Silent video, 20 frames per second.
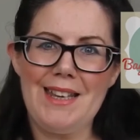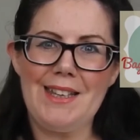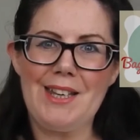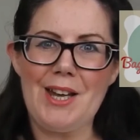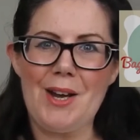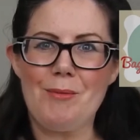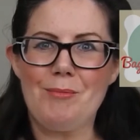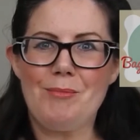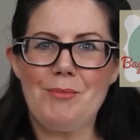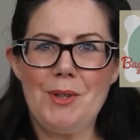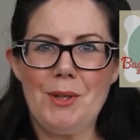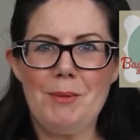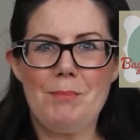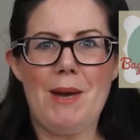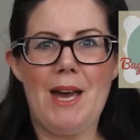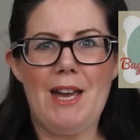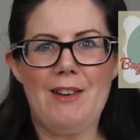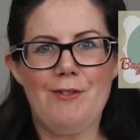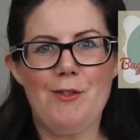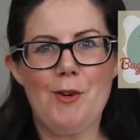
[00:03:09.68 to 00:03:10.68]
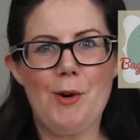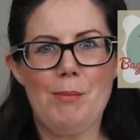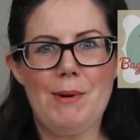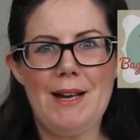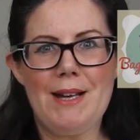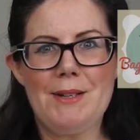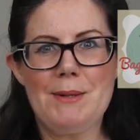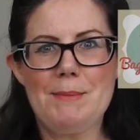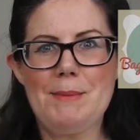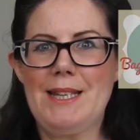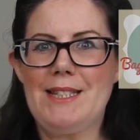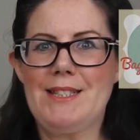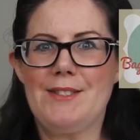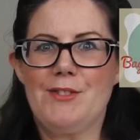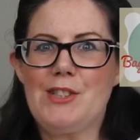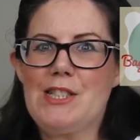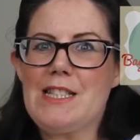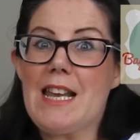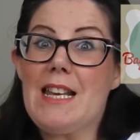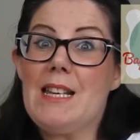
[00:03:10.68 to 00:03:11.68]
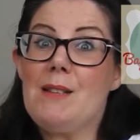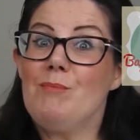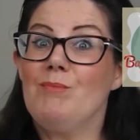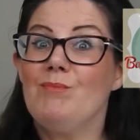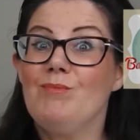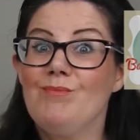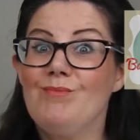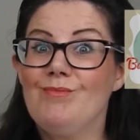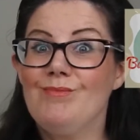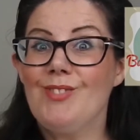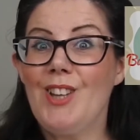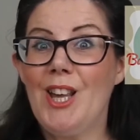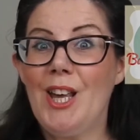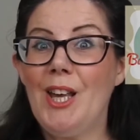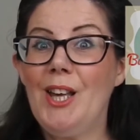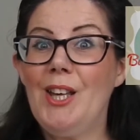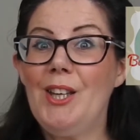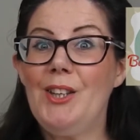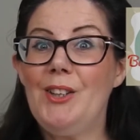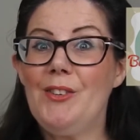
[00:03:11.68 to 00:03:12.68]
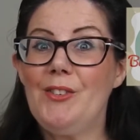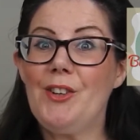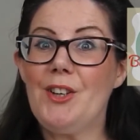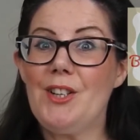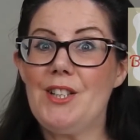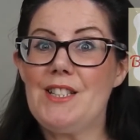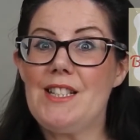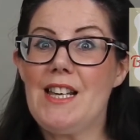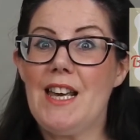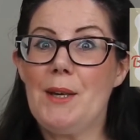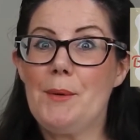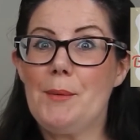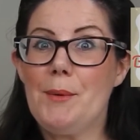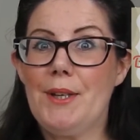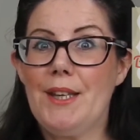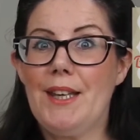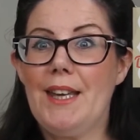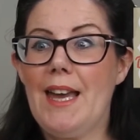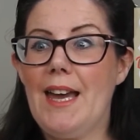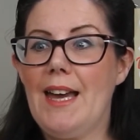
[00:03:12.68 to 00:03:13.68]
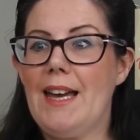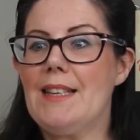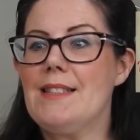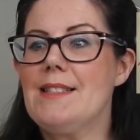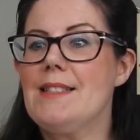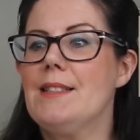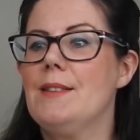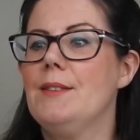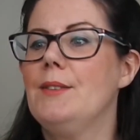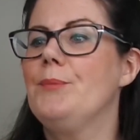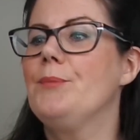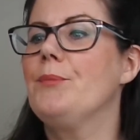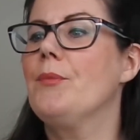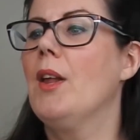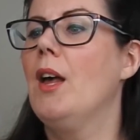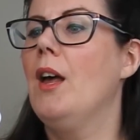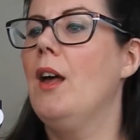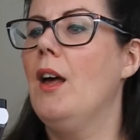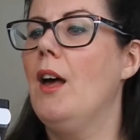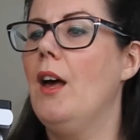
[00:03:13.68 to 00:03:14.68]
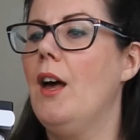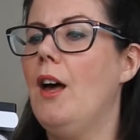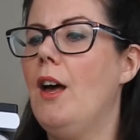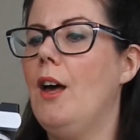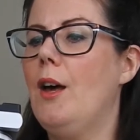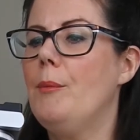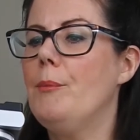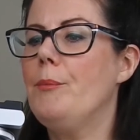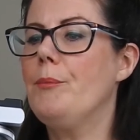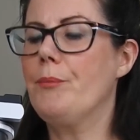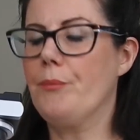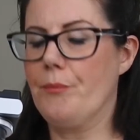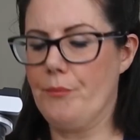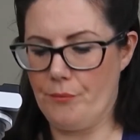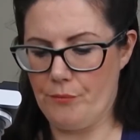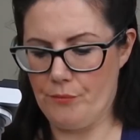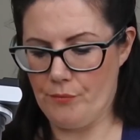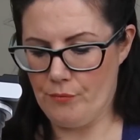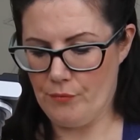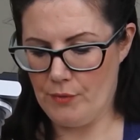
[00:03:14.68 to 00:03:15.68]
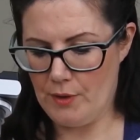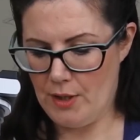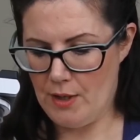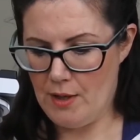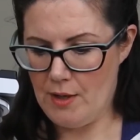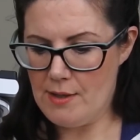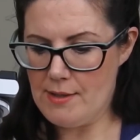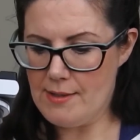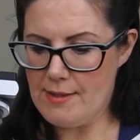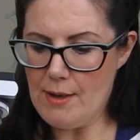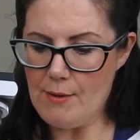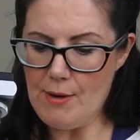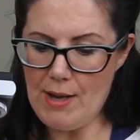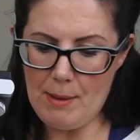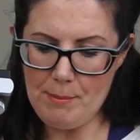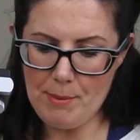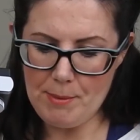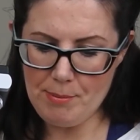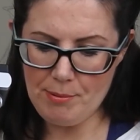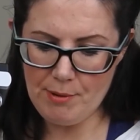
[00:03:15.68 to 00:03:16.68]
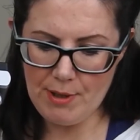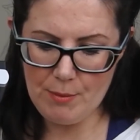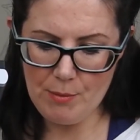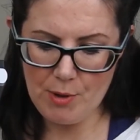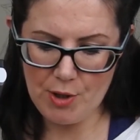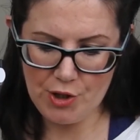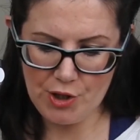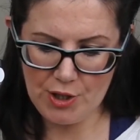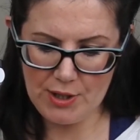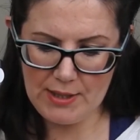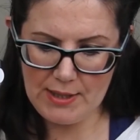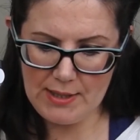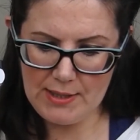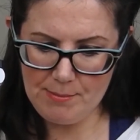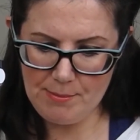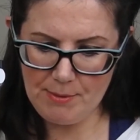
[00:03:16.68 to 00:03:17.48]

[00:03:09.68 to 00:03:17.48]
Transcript: you go. You pay £4 a metre for denim. You've got to take what you get. So I'll be pre-washing these